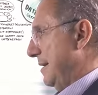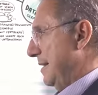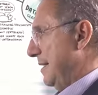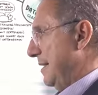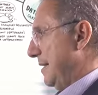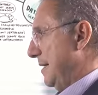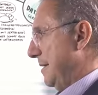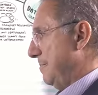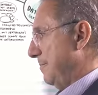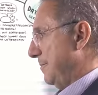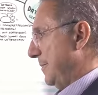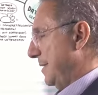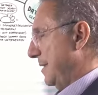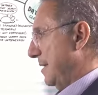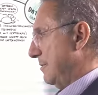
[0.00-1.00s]

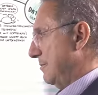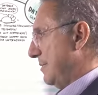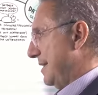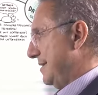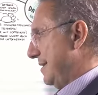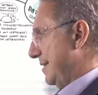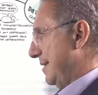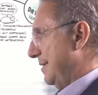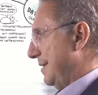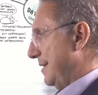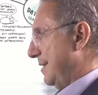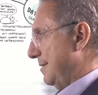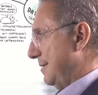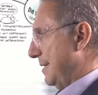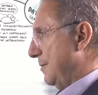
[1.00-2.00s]
are
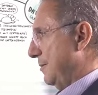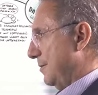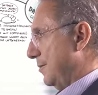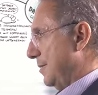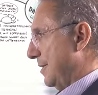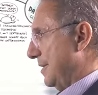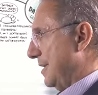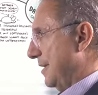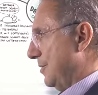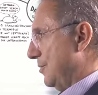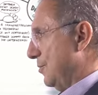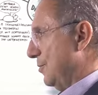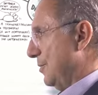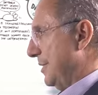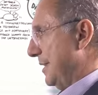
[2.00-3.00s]
resident there, and we're
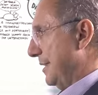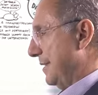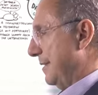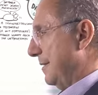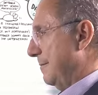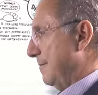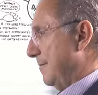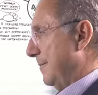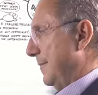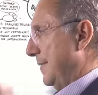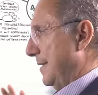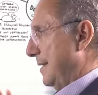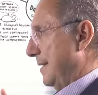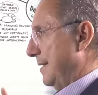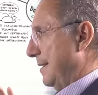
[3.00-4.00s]
not doing
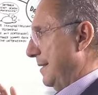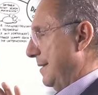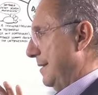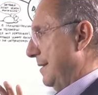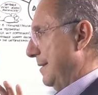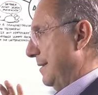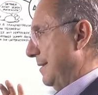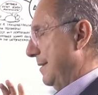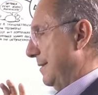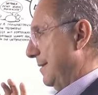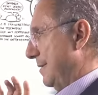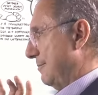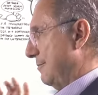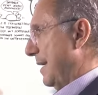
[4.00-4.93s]
the